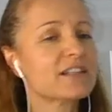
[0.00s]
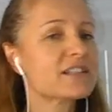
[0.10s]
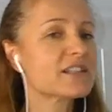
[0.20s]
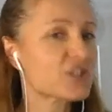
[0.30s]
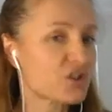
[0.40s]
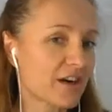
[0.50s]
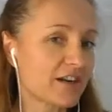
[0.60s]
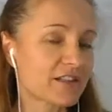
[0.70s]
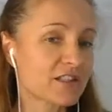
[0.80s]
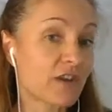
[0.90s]
It's a
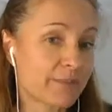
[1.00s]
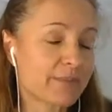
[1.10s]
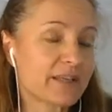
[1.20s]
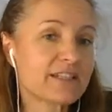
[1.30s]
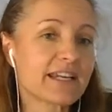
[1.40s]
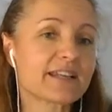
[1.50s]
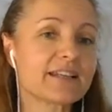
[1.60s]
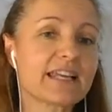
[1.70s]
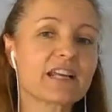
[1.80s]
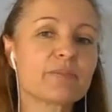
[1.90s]
scraping
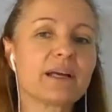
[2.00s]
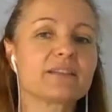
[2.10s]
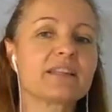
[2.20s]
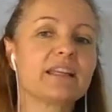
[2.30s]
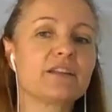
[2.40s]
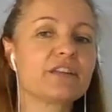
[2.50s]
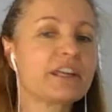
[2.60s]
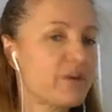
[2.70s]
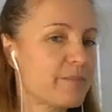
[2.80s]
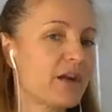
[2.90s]
technique, but the
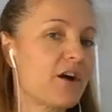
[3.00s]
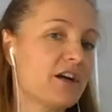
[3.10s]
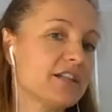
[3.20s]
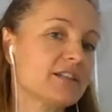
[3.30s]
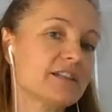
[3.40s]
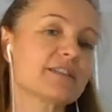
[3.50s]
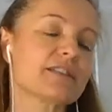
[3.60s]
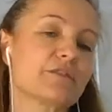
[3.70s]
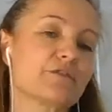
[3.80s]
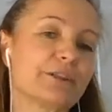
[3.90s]
theory behind it is
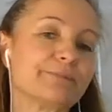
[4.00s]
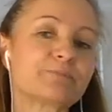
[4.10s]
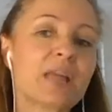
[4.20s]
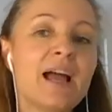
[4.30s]
different.